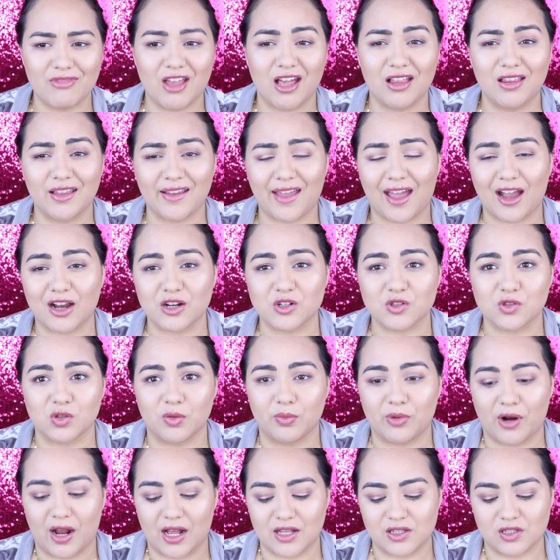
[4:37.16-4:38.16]
like actual
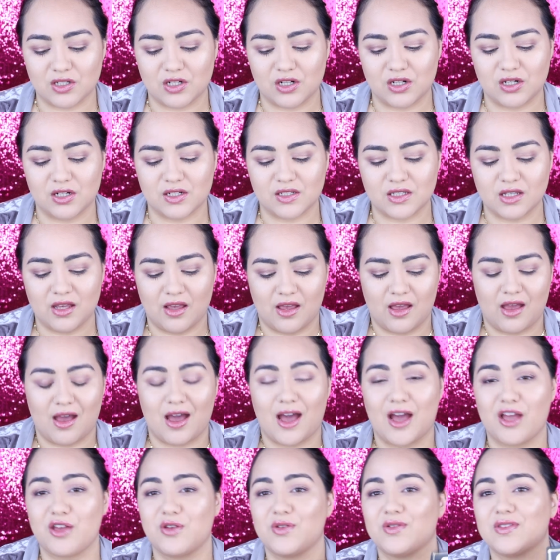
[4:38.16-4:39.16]
bronzers.
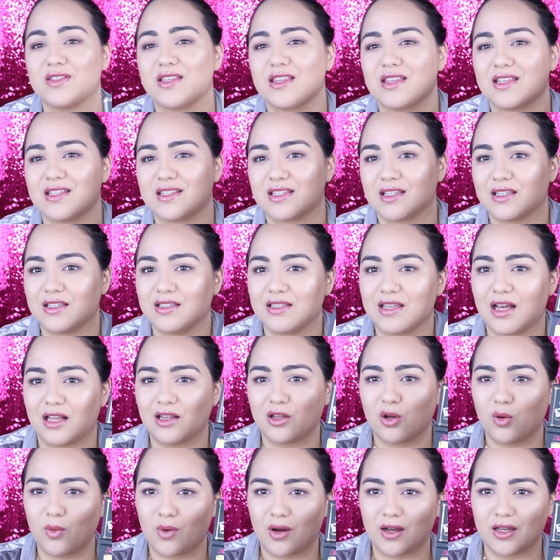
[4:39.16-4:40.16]
I use this
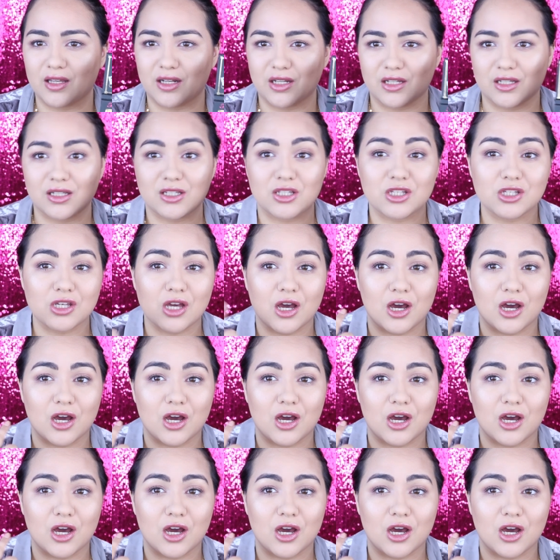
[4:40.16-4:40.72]
yellow one